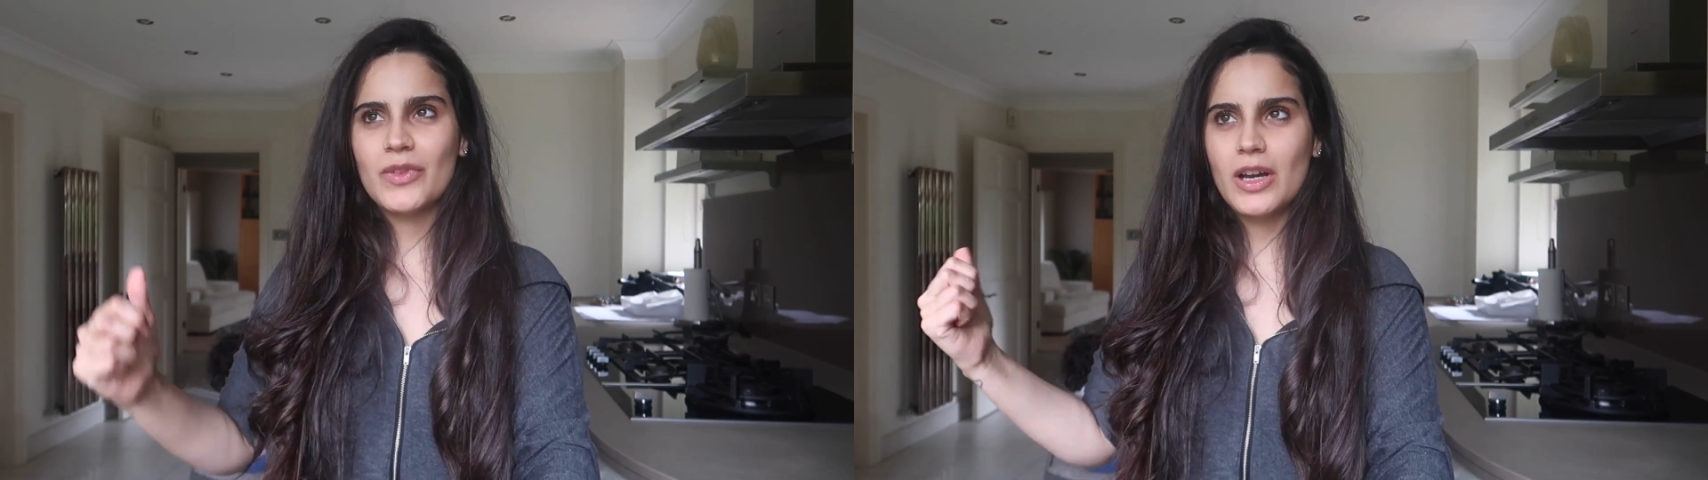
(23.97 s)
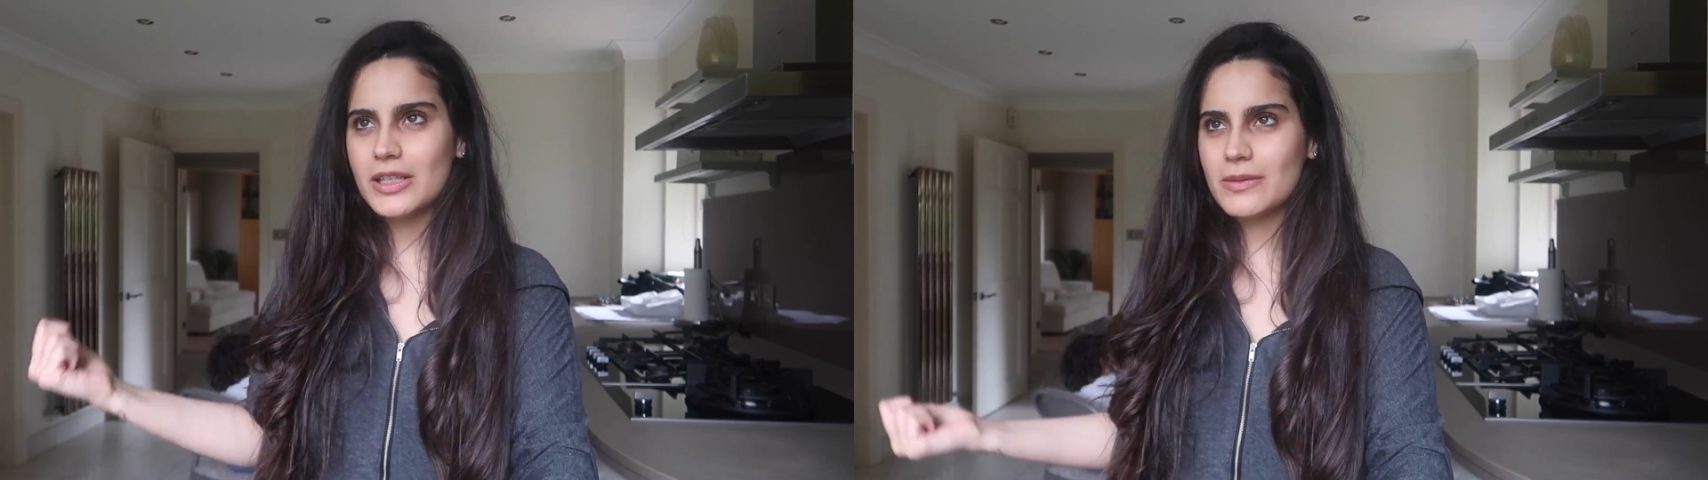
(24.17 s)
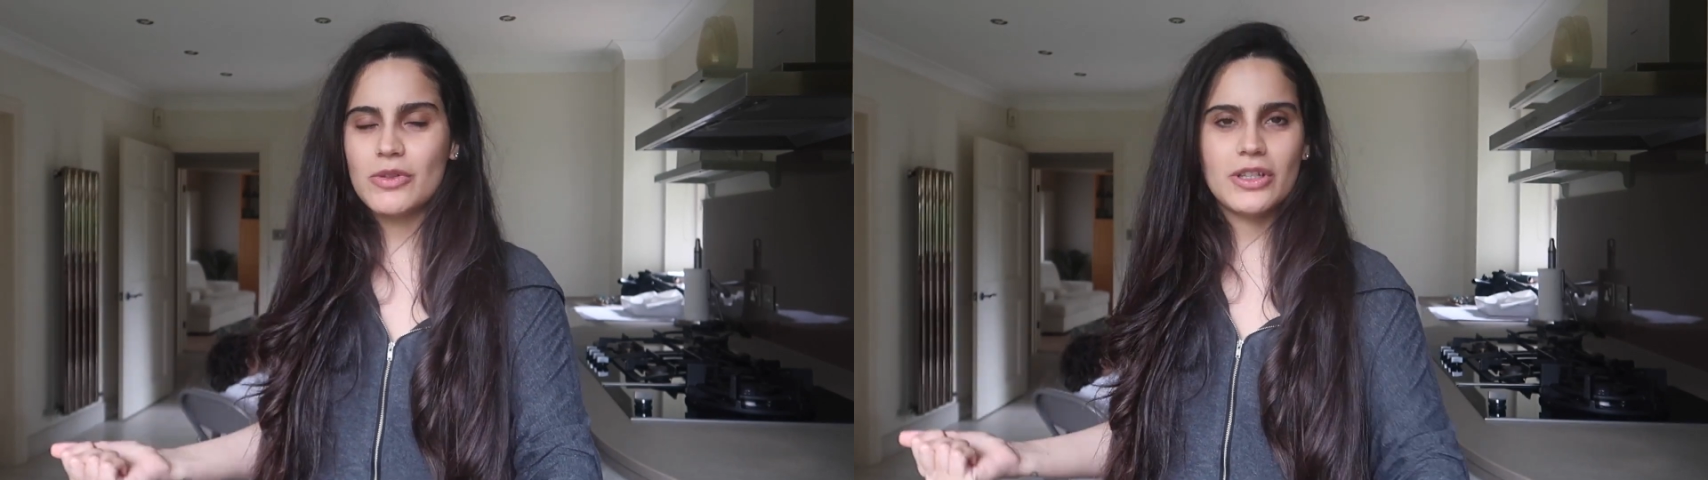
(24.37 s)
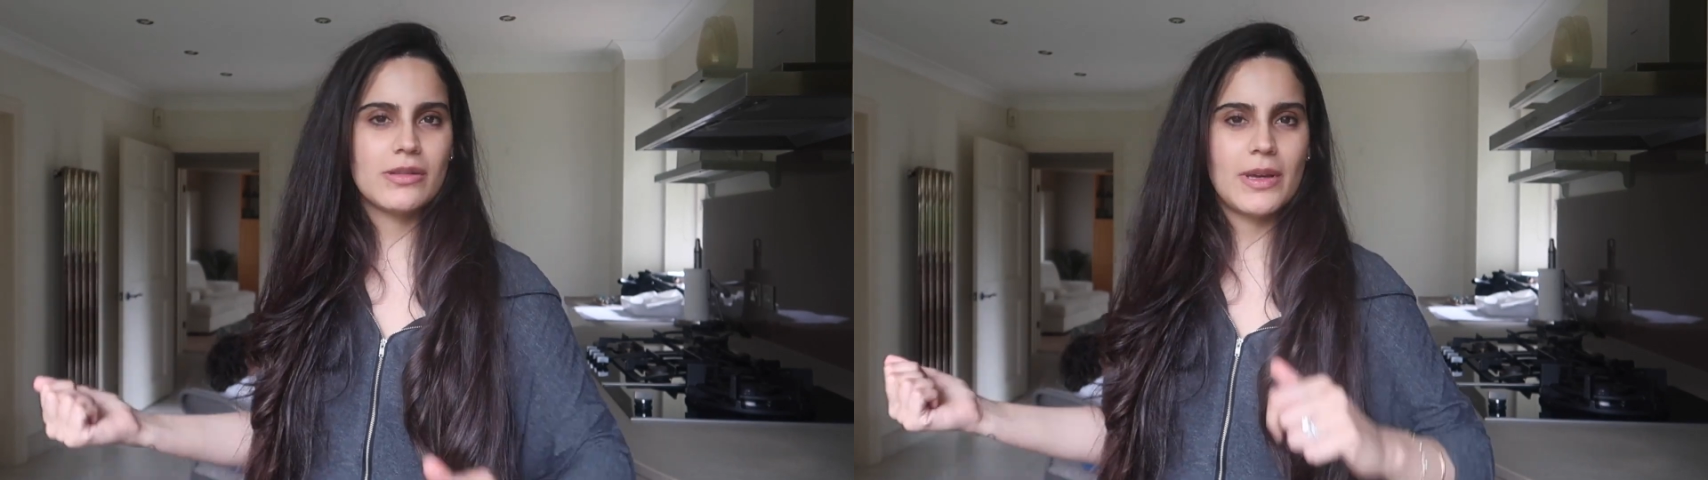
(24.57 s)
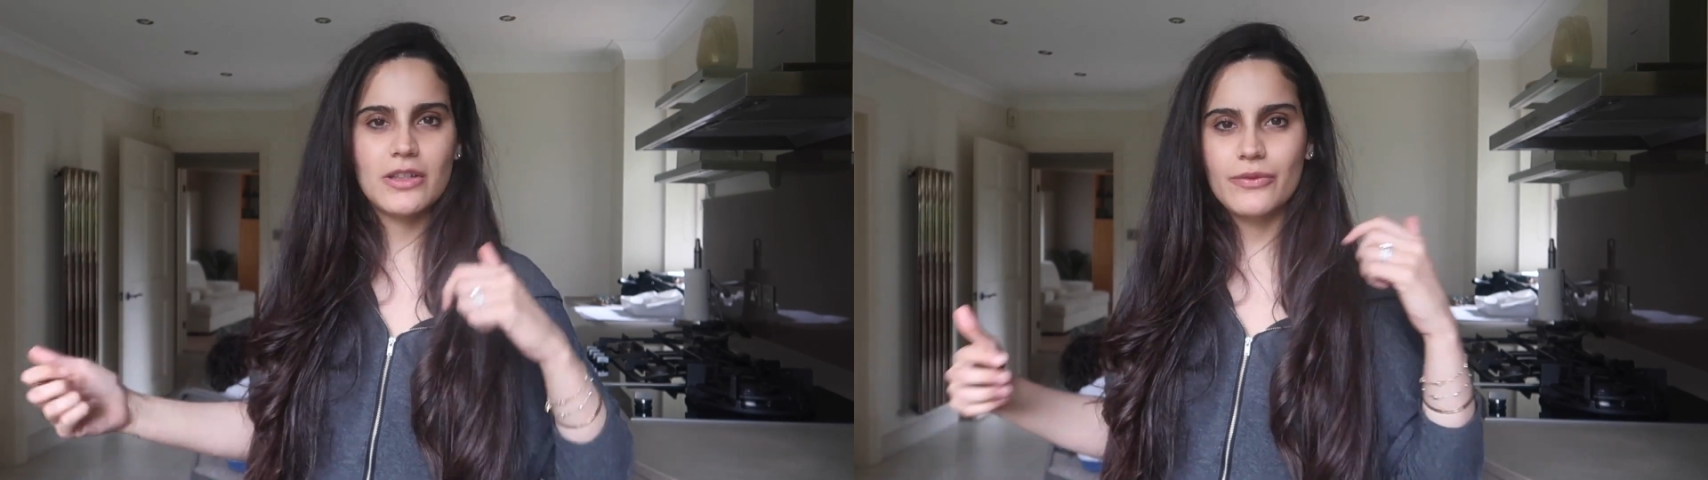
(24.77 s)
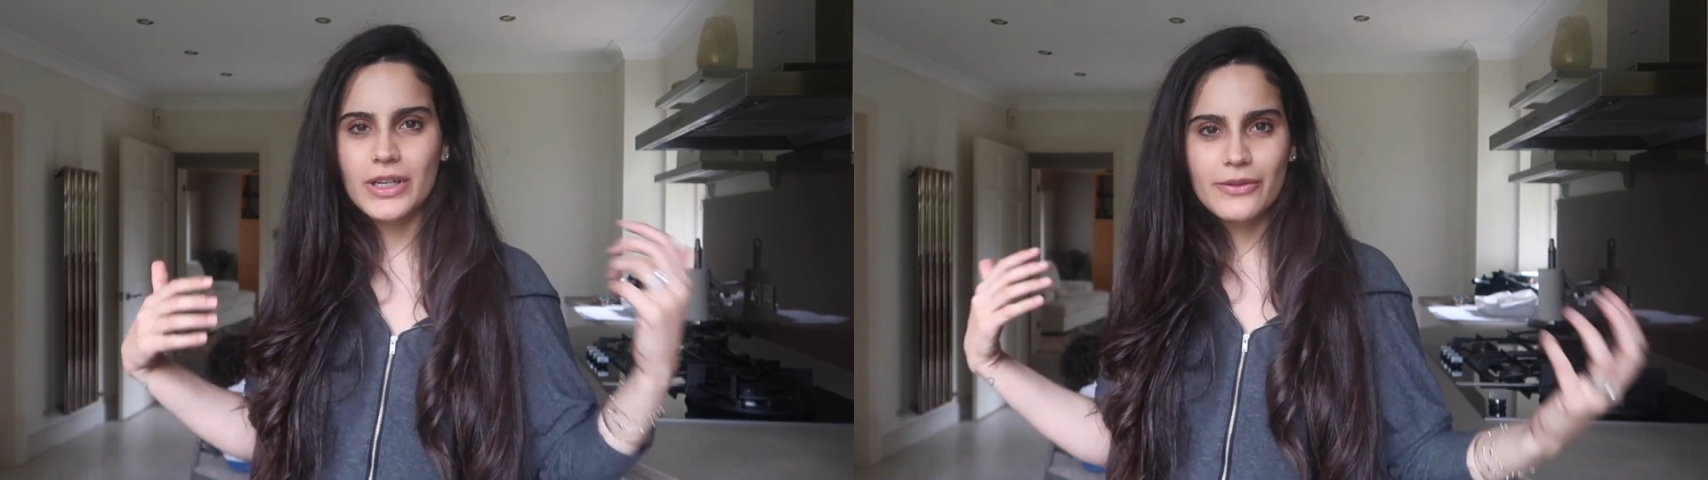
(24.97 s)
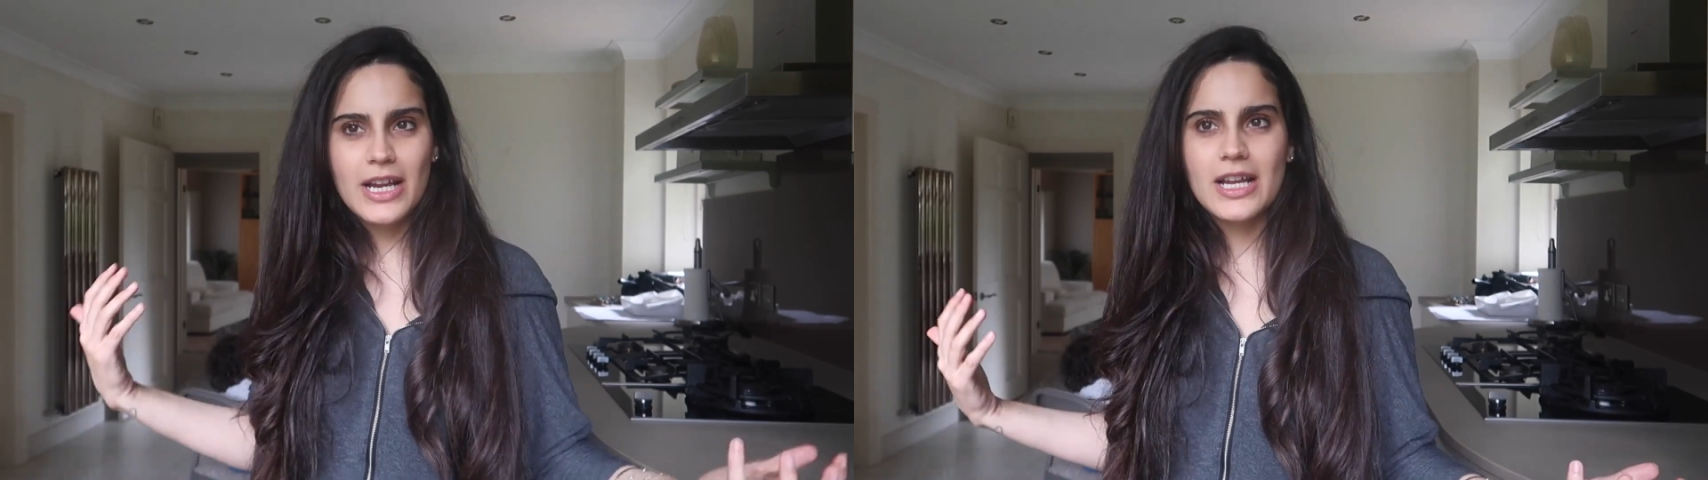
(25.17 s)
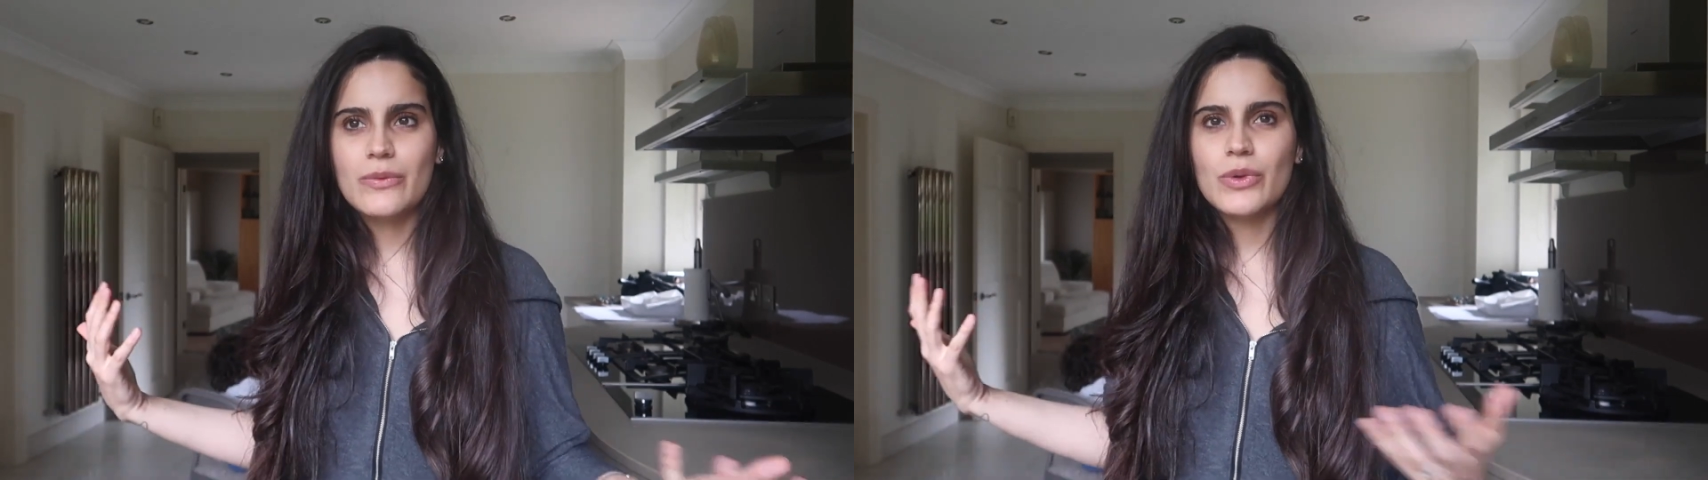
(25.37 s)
Arden's got the space to run around,